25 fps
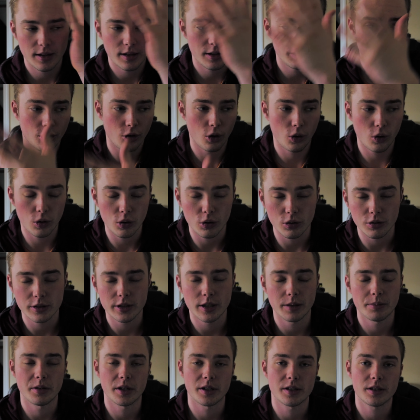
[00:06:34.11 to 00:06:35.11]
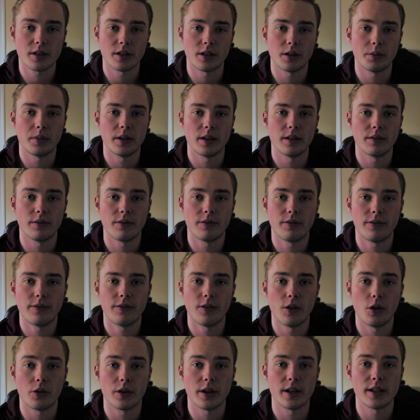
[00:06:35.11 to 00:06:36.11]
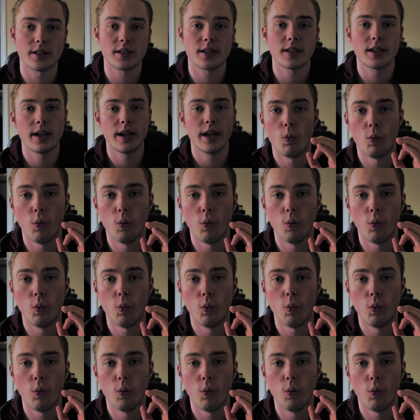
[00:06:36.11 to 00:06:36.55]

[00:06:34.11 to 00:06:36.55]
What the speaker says: your whole subject's gonna be in focus.